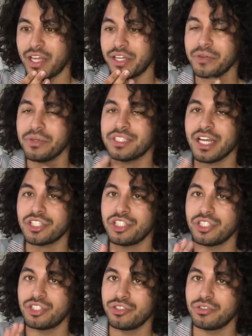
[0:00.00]
And there was
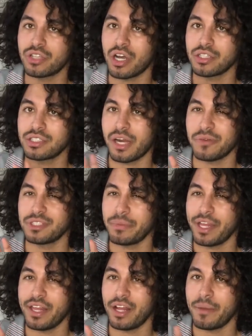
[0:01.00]
actually two songs that I was
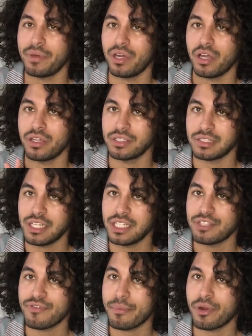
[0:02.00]
debating on putting on this
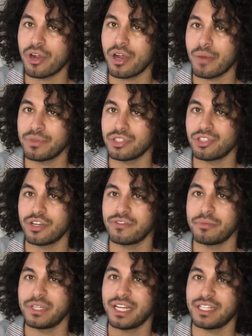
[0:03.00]
list from her. I wasn't sure if
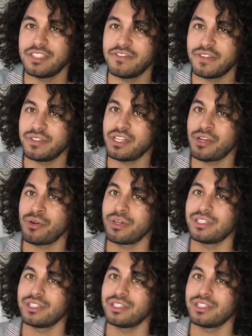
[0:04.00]
to put 1950 or